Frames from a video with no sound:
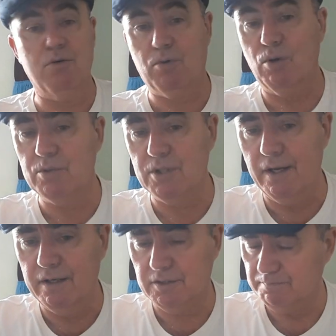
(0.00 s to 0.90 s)
II
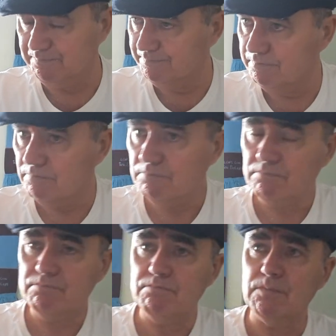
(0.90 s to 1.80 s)
Cortinas.
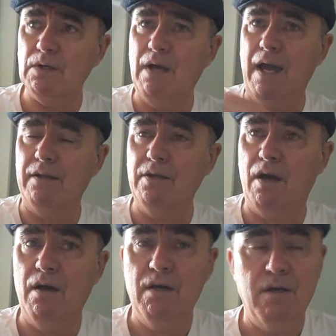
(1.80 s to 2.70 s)
And
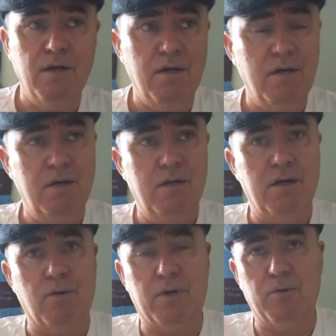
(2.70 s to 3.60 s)

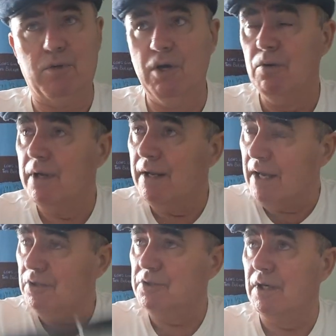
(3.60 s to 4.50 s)
old little Cooley and
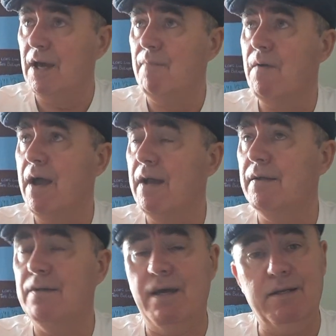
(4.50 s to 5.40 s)
that used to come round
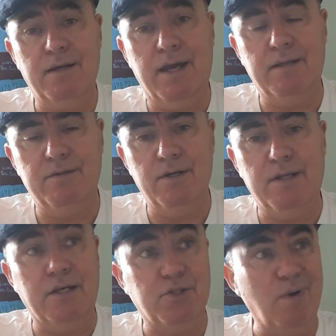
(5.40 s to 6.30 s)
and
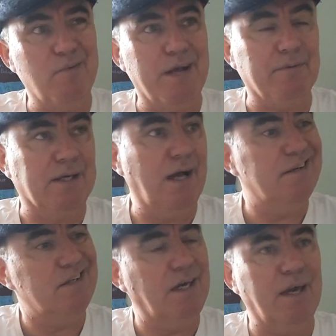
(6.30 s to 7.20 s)
they used to open up the
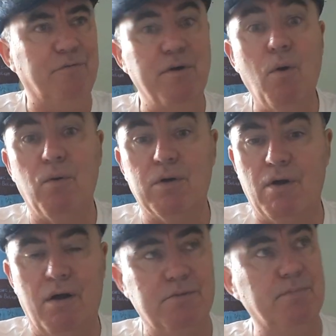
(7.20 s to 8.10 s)
gate and you get a few autographs.